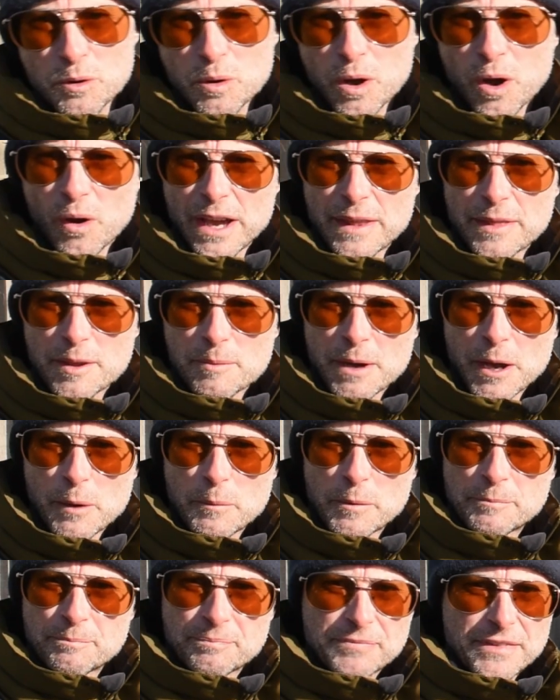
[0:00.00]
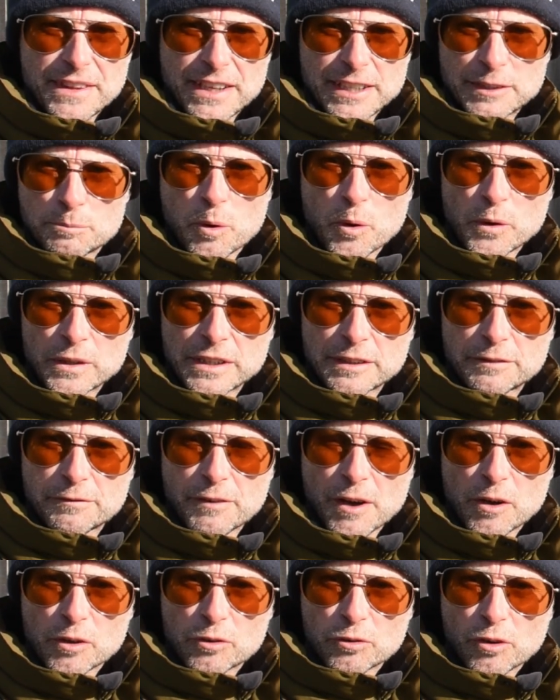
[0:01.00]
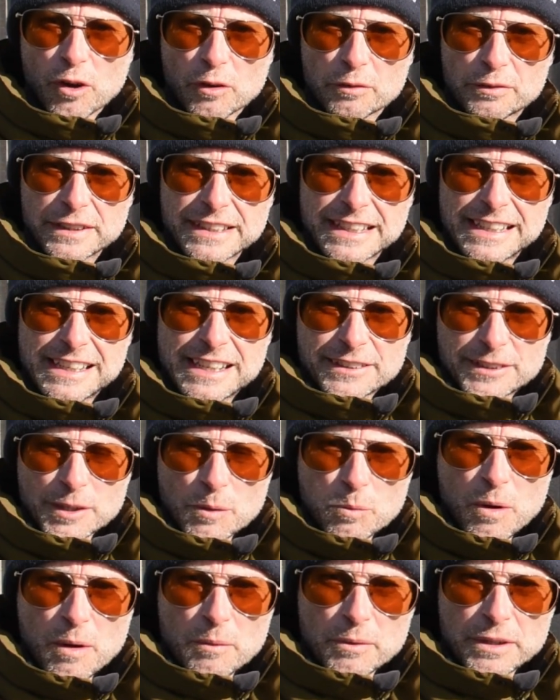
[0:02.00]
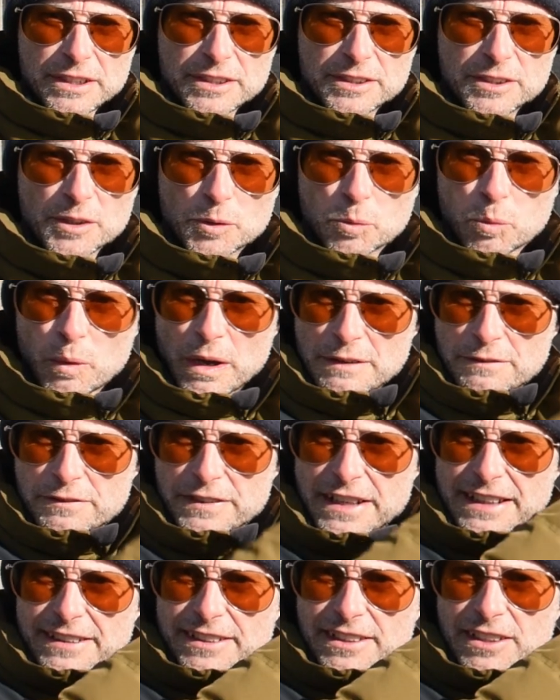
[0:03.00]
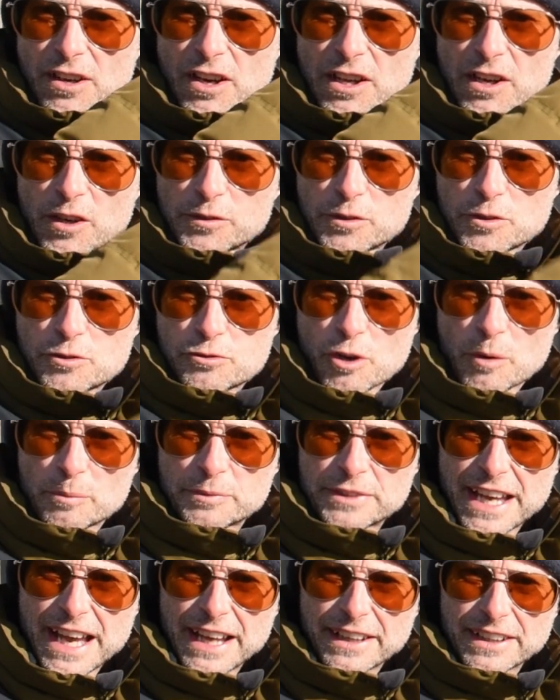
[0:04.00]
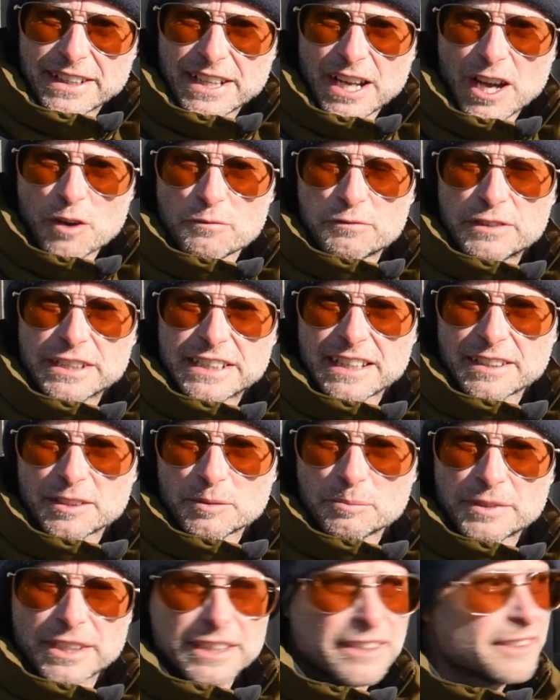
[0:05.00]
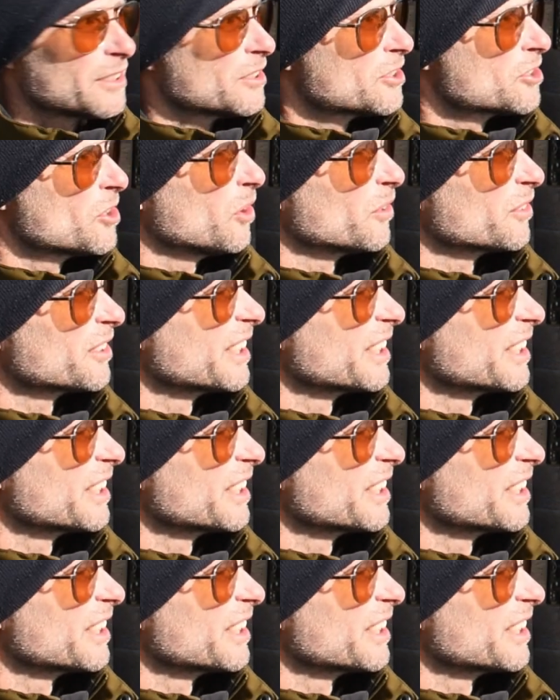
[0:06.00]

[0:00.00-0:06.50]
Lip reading: high at the moment that it's pointless photographing, so what I'm going to do is wait for that Skylark to drop down and hopefully get some decent shots.